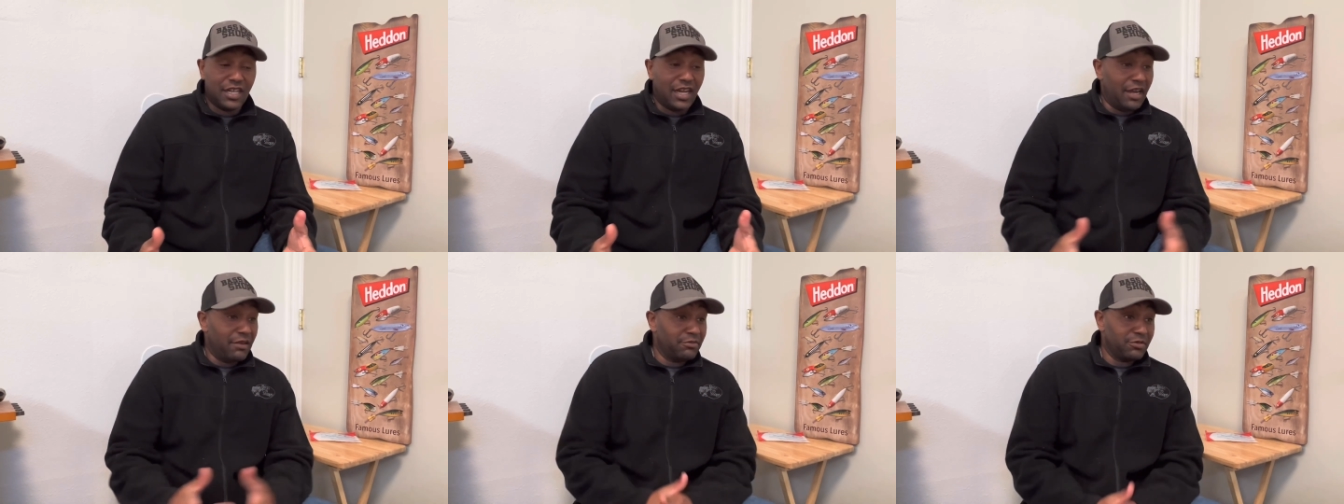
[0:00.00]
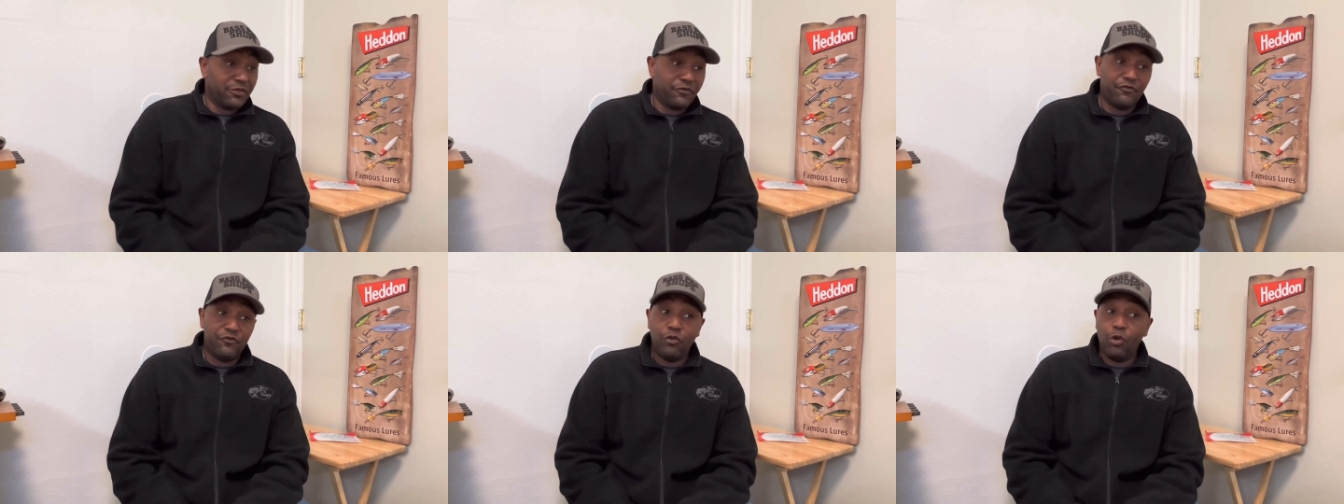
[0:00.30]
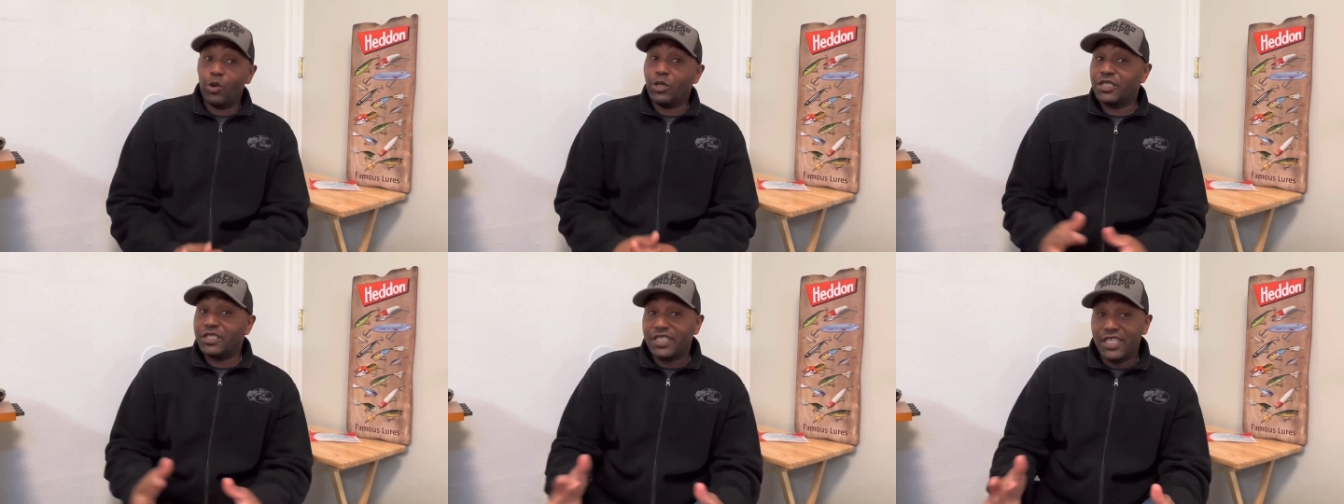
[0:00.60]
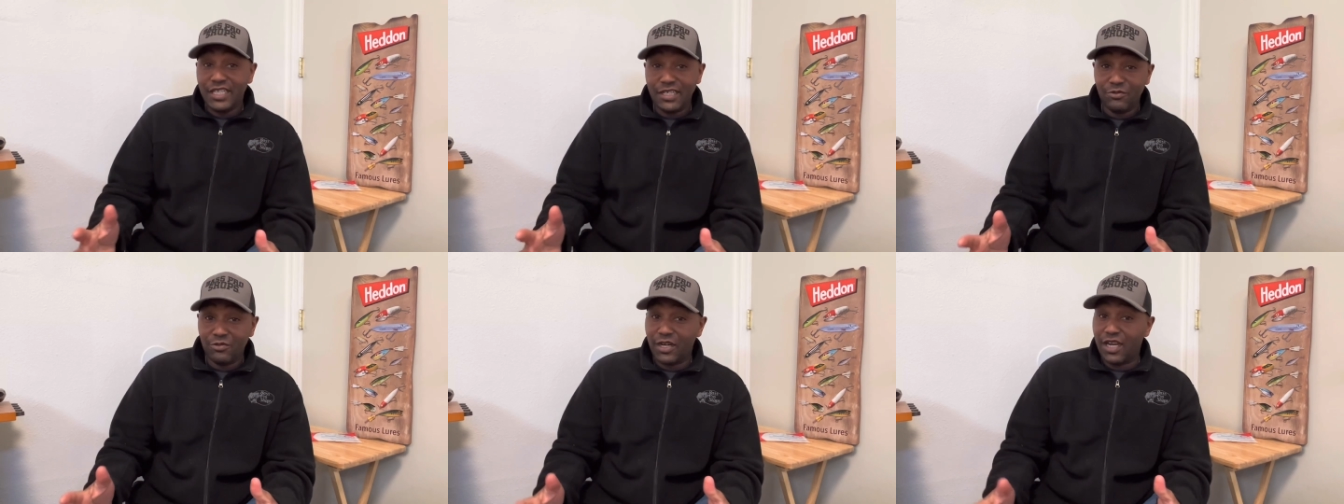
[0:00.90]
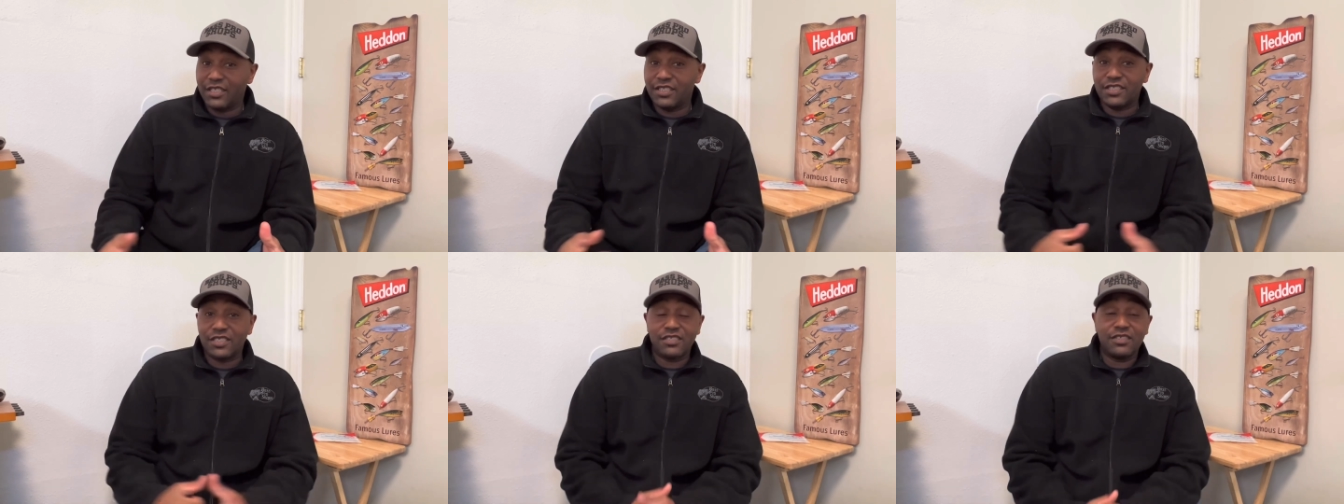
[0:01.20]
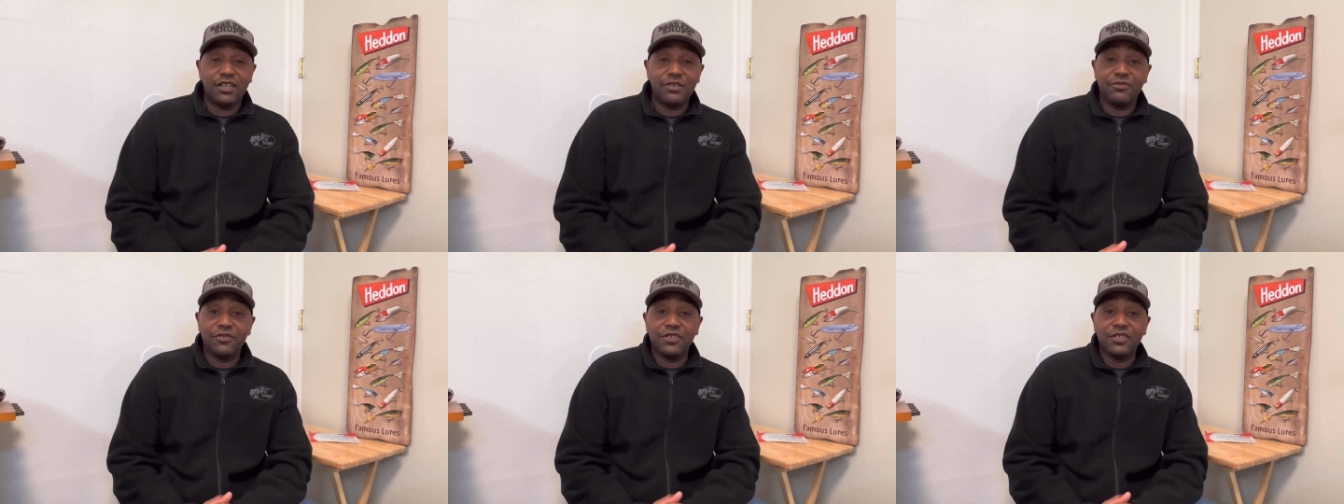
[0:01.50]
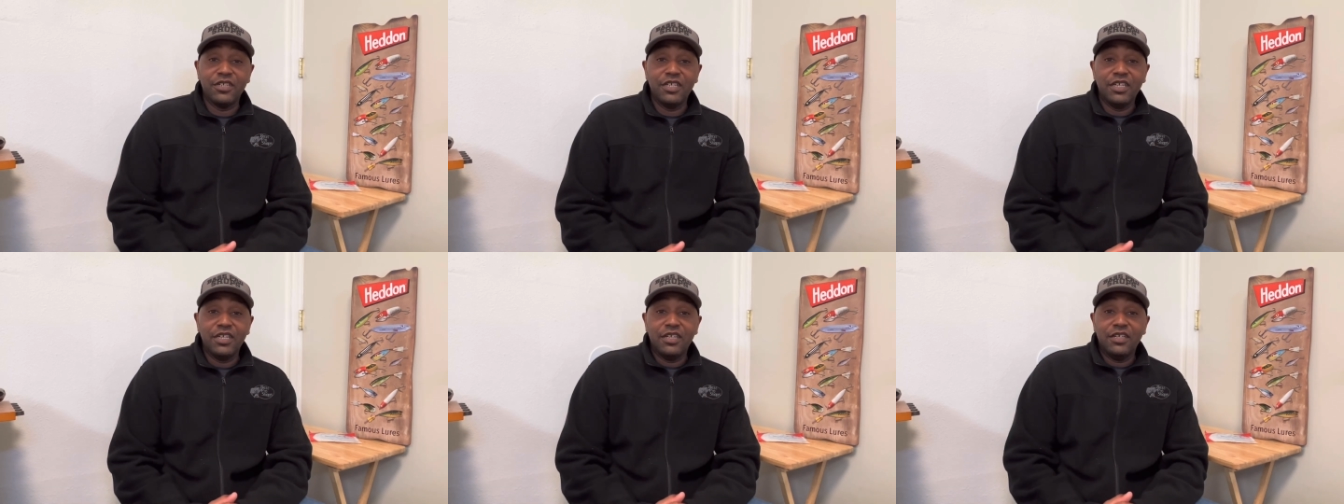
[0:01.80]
I was 14 when I discovered